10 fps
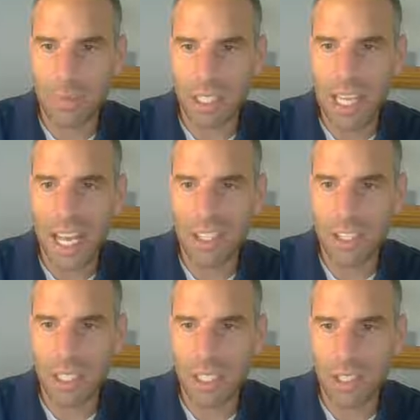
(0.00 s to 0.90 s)
Do you want it to be
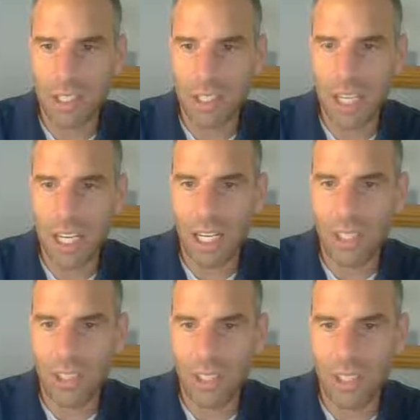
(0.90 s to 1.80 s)
dashes or
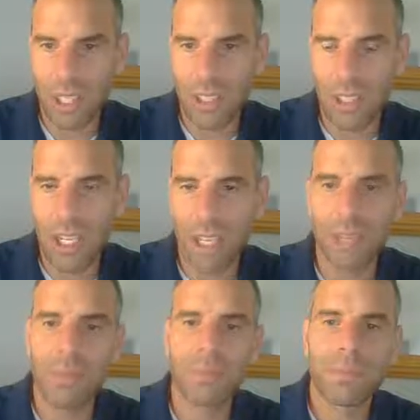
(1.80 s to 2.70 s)
dots or just
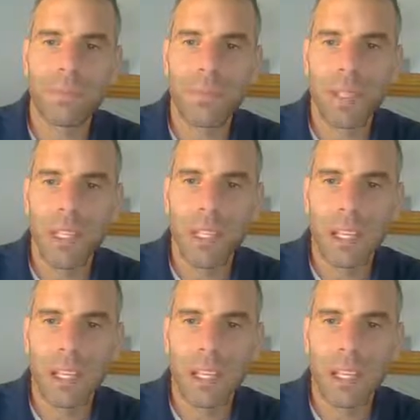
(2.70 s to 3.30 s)
underline?